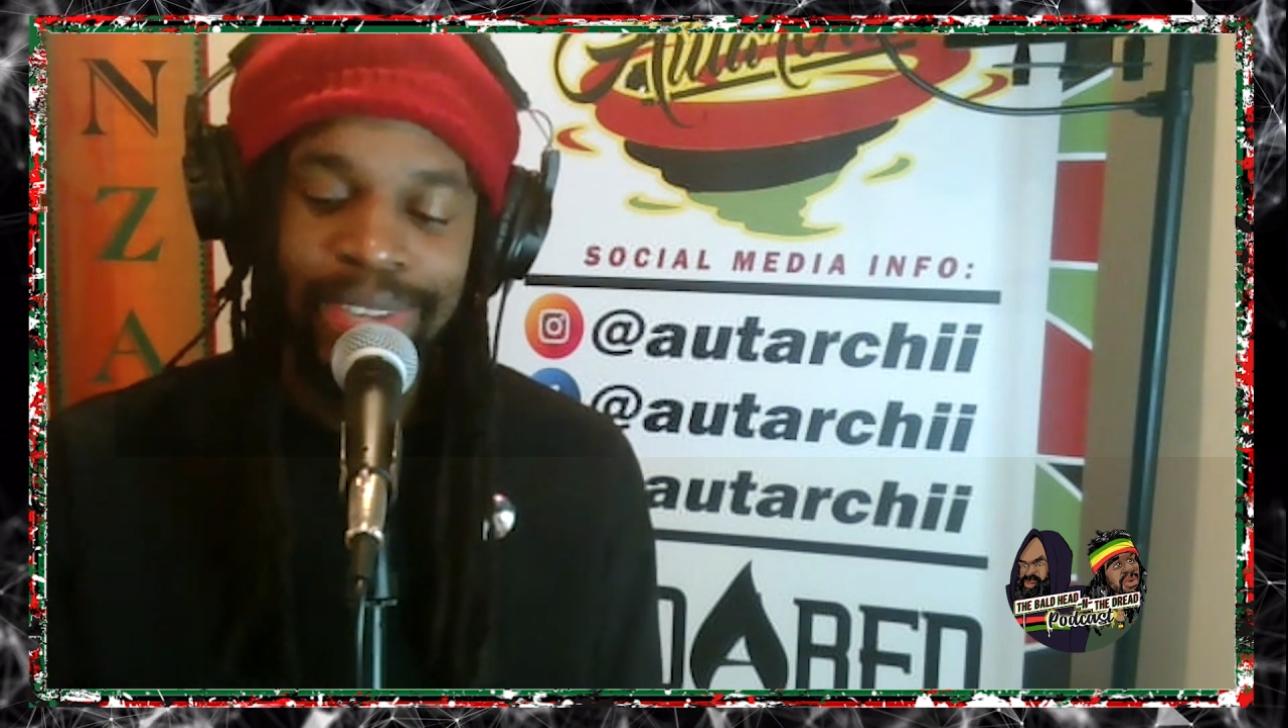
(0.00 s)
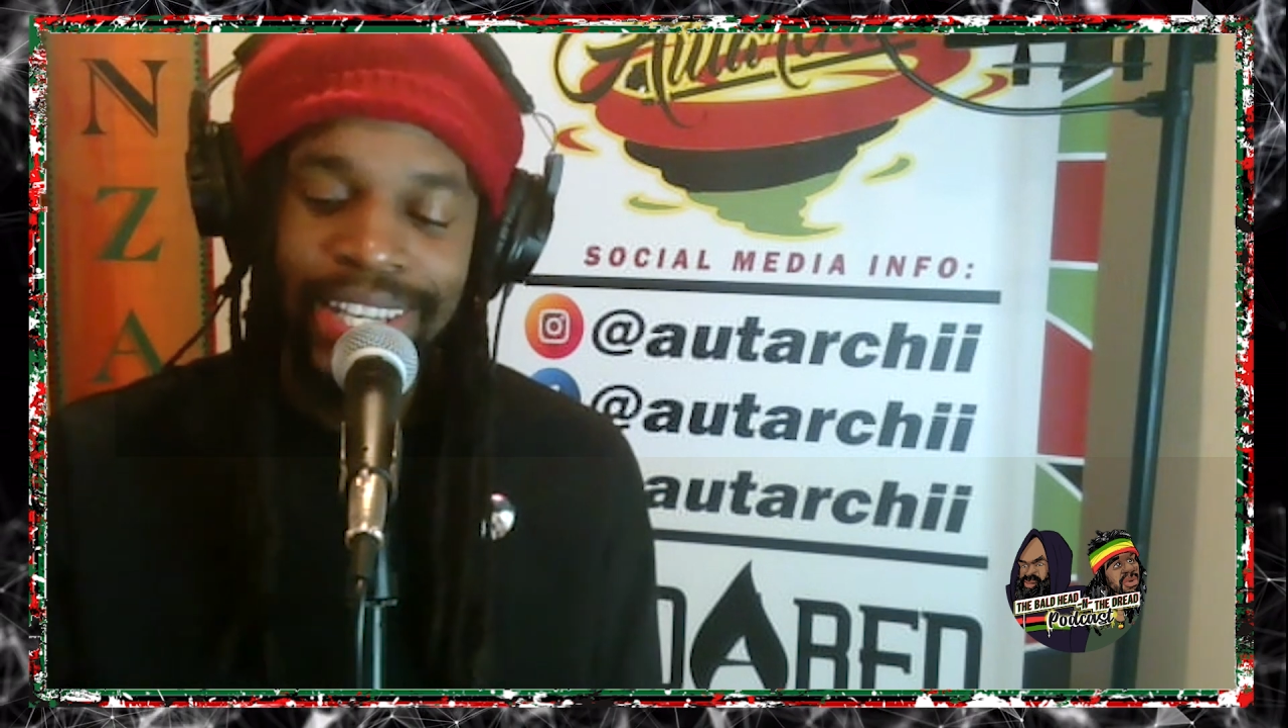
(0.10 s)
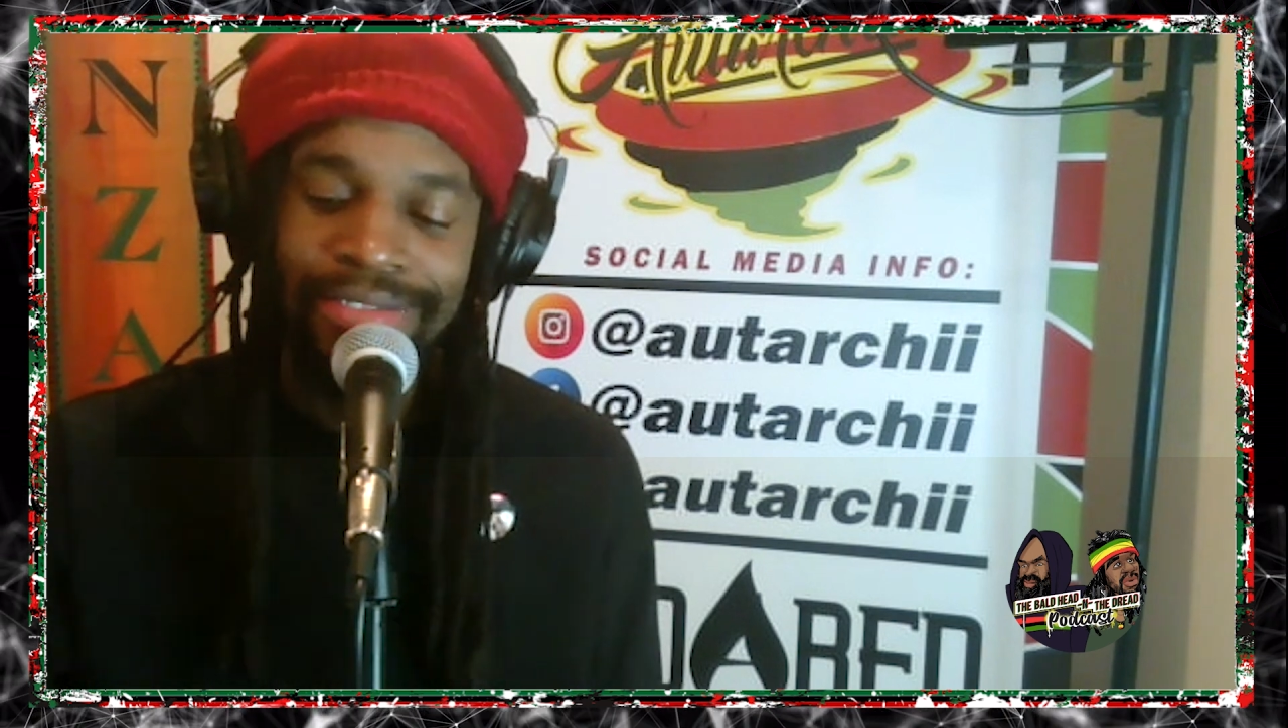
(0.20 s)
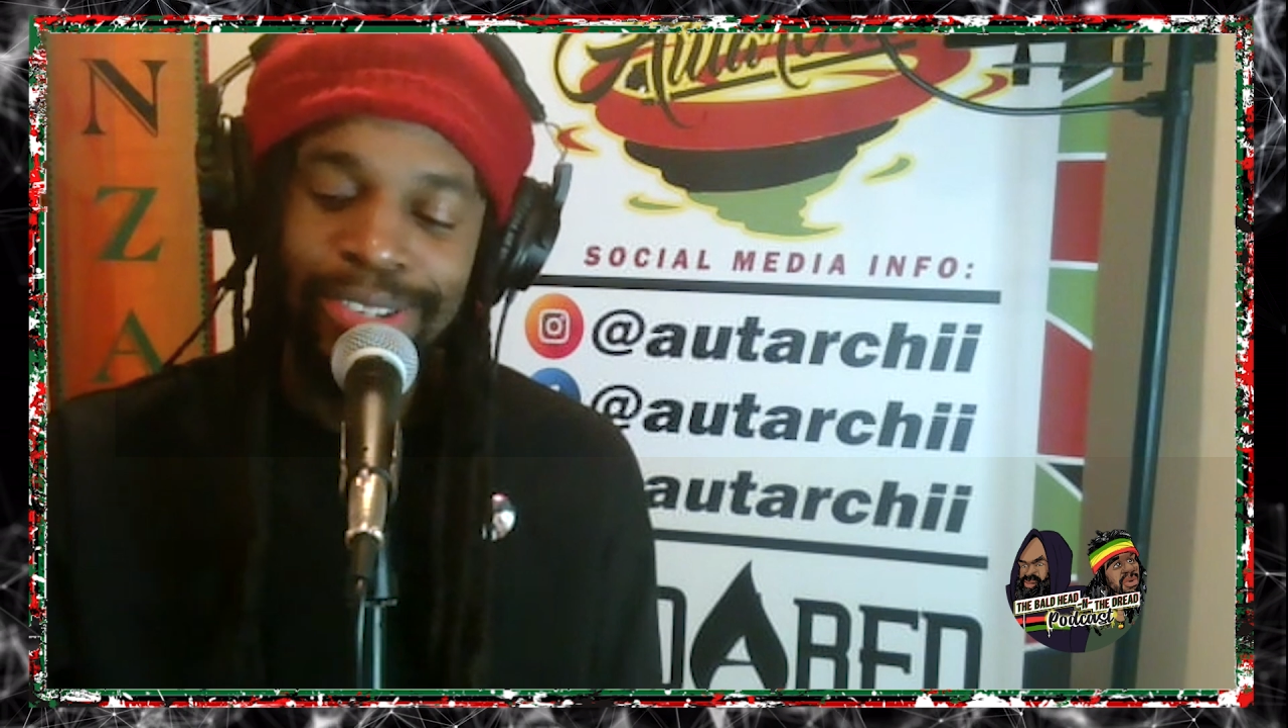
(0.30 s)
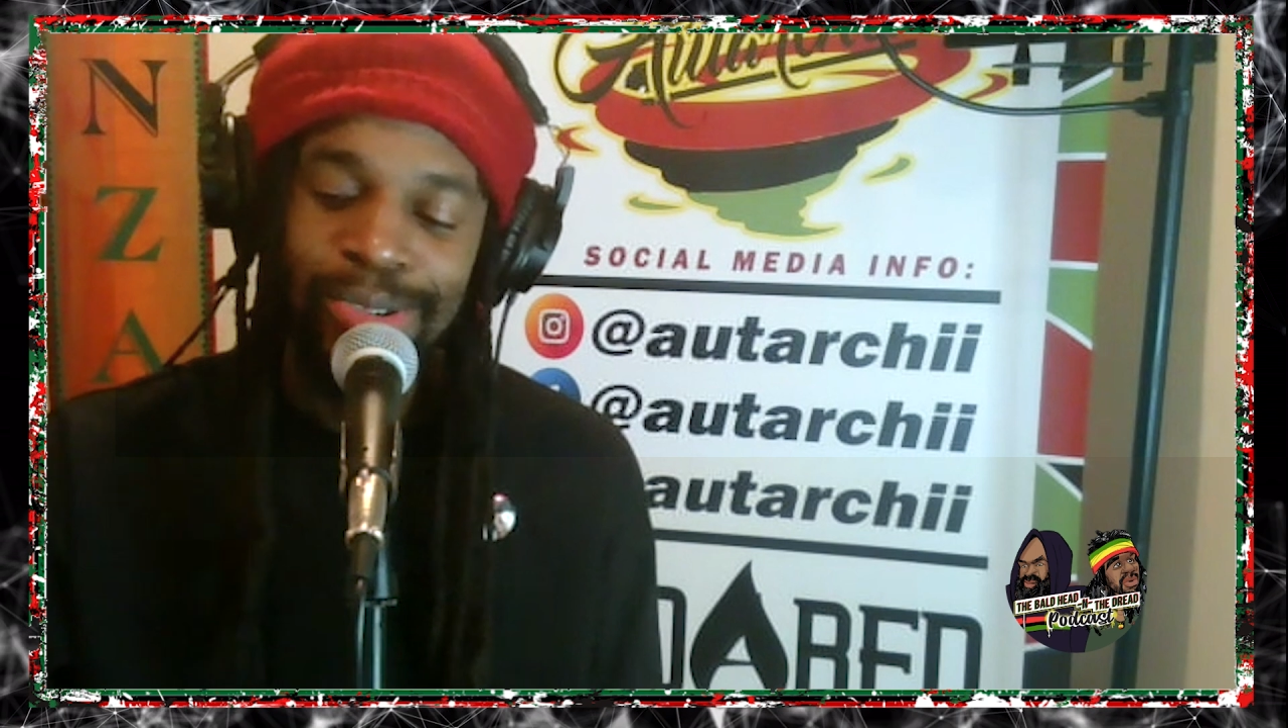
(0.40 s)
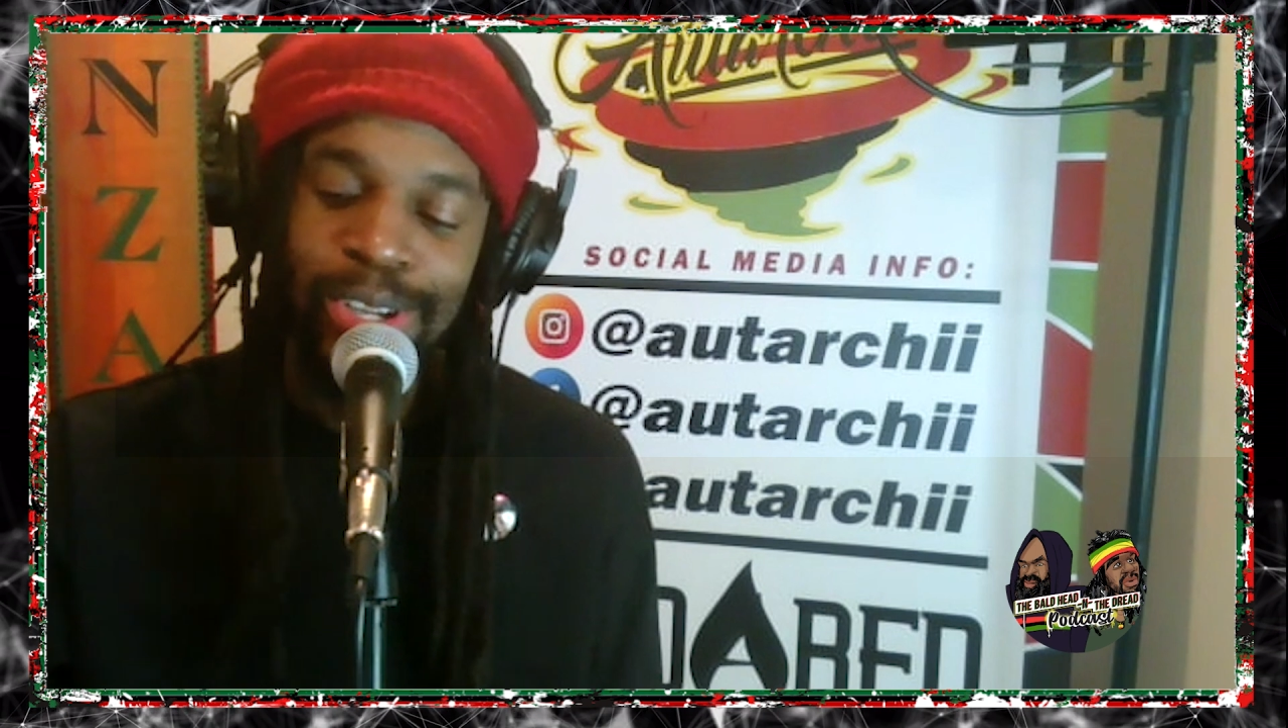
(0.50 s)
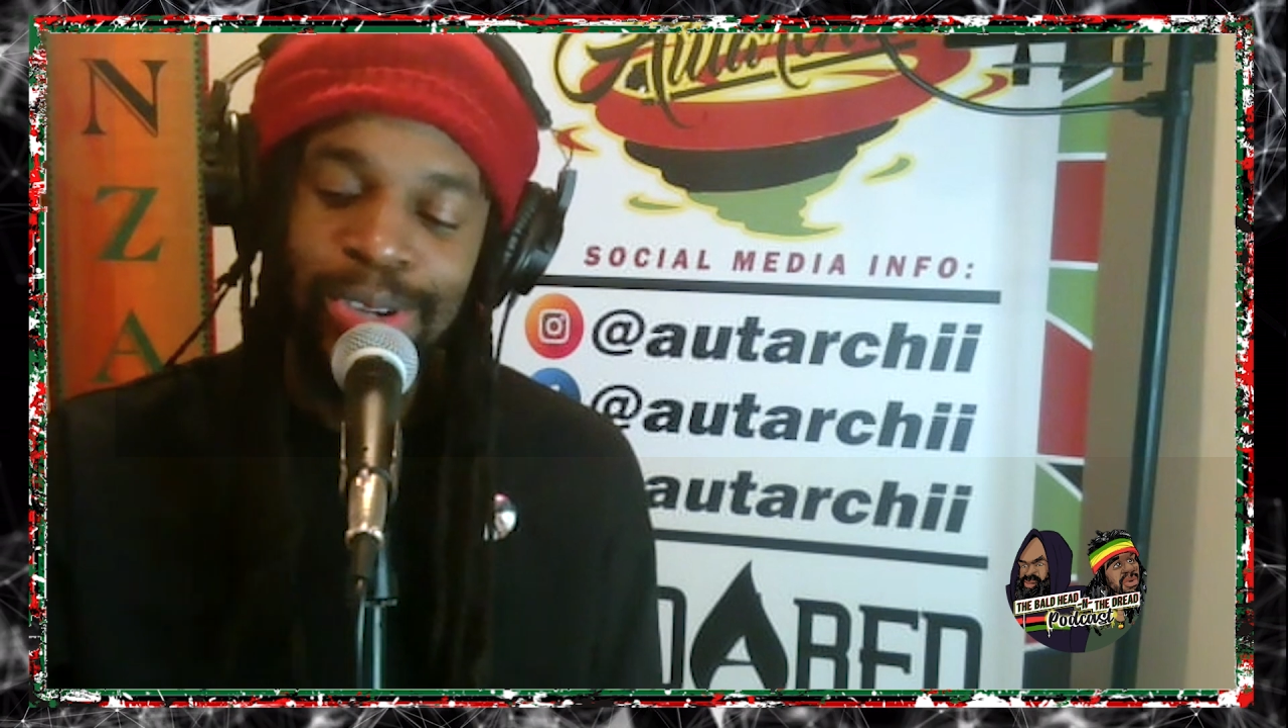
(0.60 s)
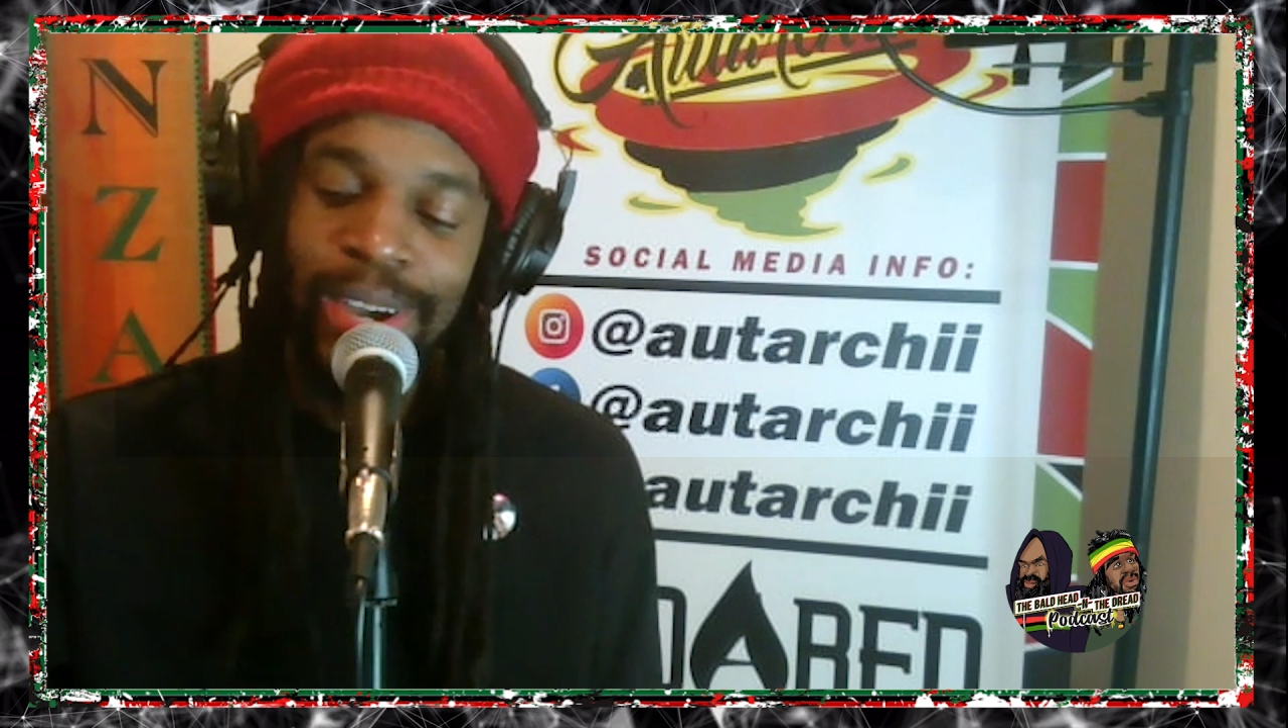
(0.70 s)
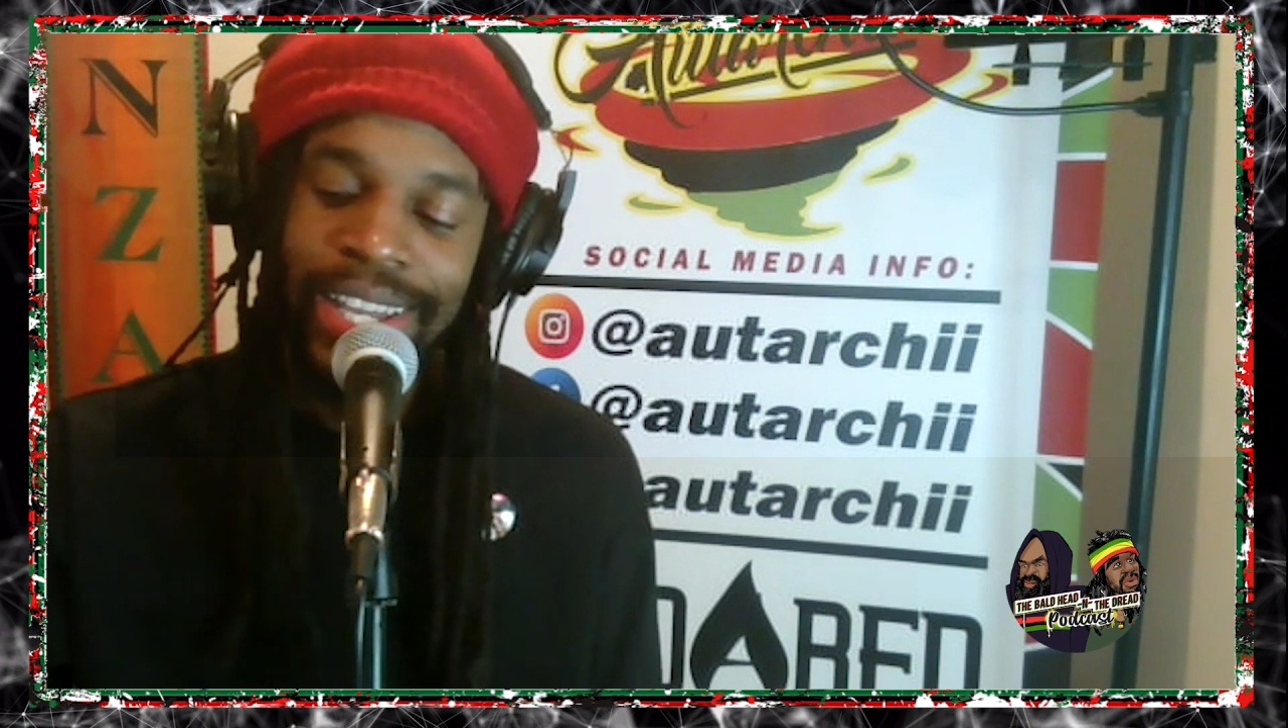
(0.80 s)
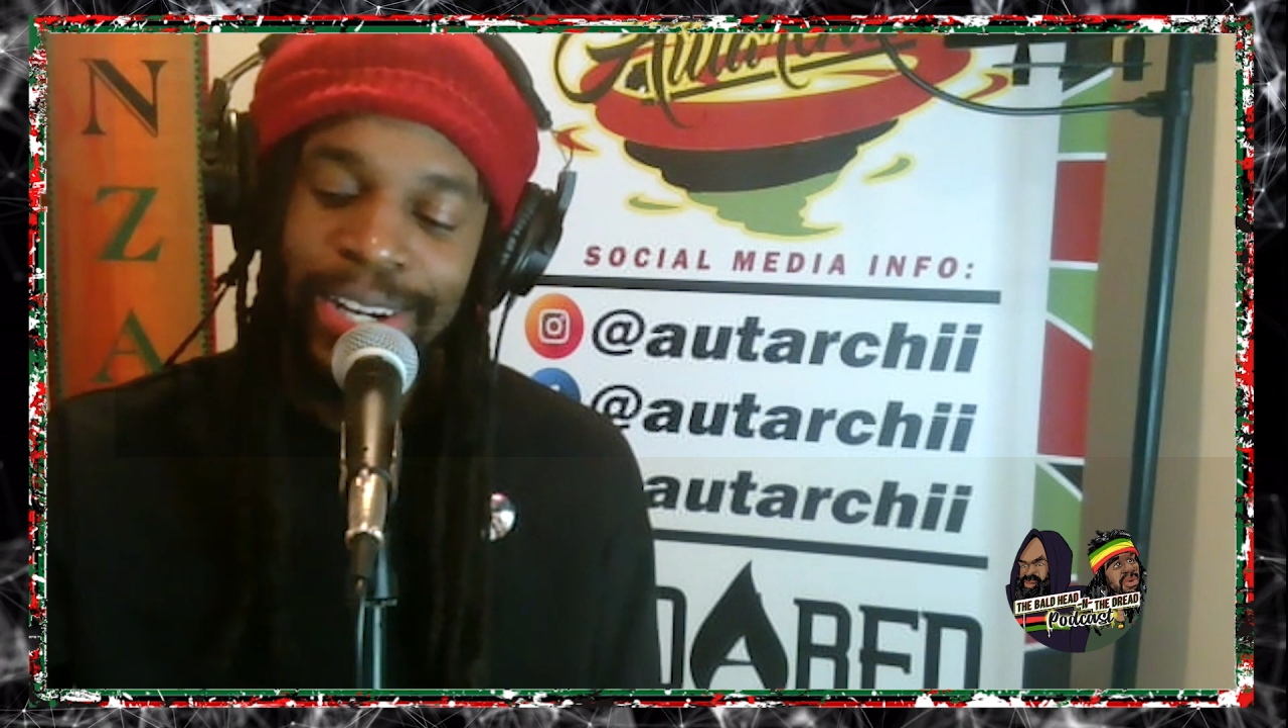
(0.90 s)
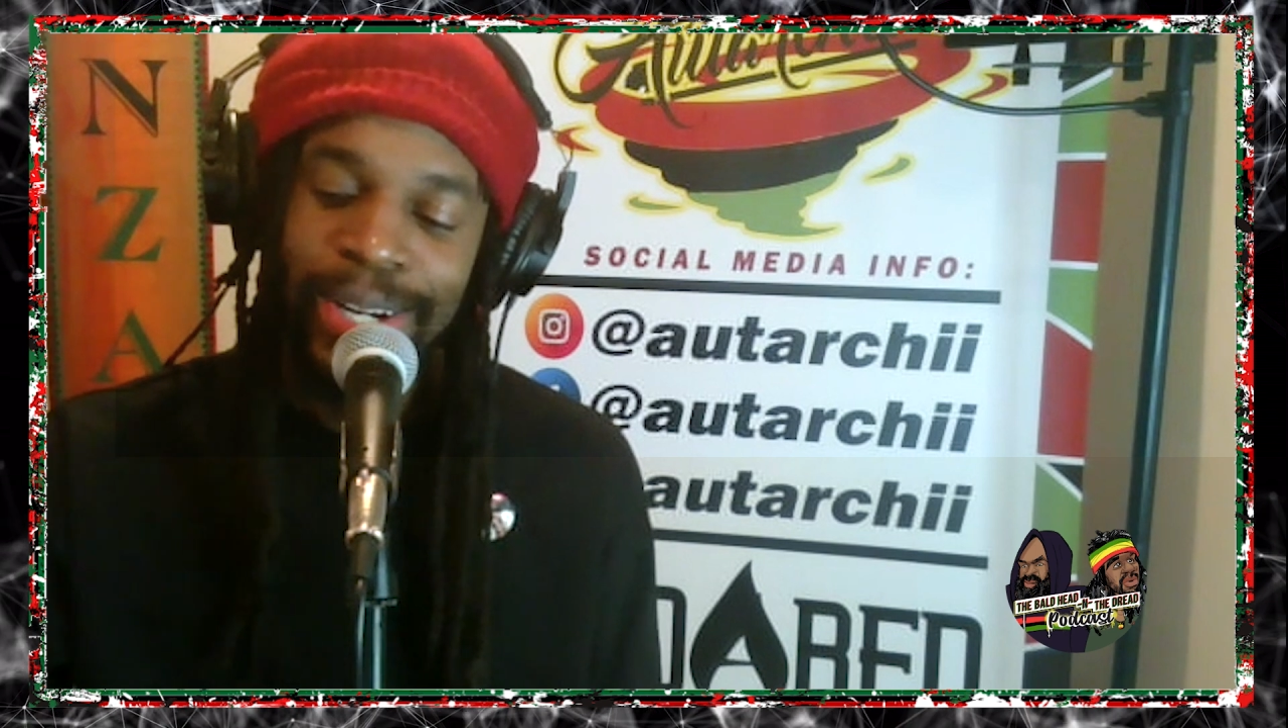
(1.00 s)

even though you are hear